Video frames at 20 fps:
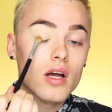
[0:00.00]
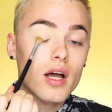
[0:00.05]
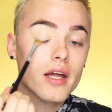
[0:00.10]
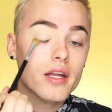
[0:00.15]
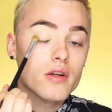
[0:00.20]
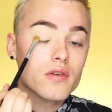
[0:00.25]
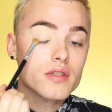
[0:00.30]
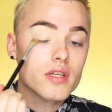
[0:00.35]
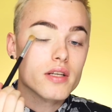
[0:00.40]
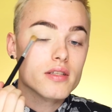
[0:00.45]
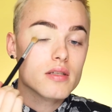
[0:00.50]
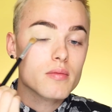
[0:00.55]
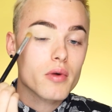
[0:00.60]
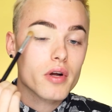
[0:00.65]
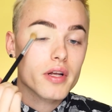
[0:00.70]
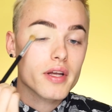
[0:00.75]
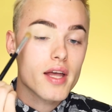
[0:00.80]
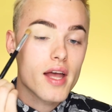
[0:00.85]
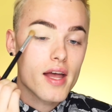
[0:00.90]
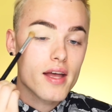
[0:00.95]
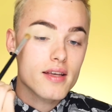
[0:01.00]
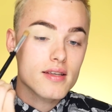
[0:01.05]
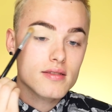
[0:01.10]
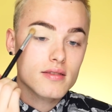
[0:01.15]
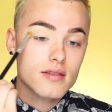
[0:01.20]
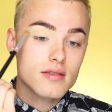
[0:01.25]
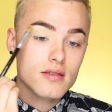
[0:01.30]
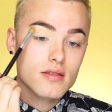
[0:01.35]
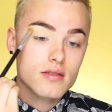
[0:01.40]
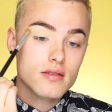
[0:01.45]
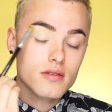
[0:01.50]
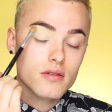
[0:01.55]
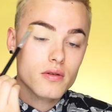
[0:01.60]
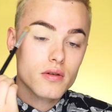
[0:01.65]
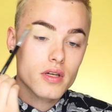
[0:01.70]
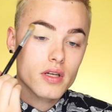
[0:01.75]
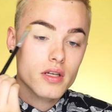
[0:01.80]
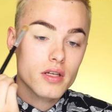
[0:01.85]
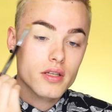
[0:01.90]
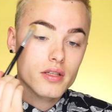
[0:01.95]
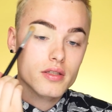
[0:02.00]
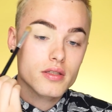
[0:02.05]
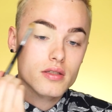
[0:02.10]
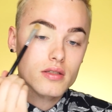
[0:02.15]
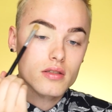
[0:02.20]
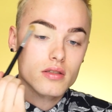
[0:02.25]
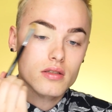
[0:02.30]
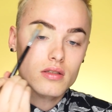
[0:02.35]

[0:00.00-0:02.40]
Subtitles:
I know Daisy Marquez doesn't do it,